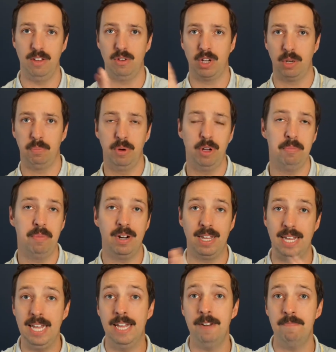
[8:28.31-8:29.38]
You can put
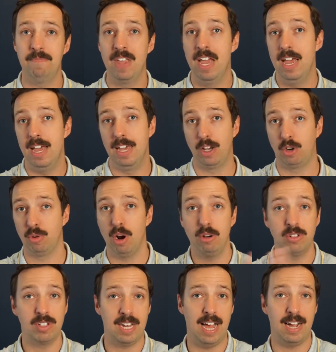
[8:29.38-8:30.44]
money in, it
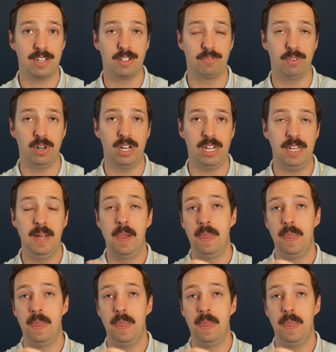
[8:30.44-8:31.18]
grows tax-free,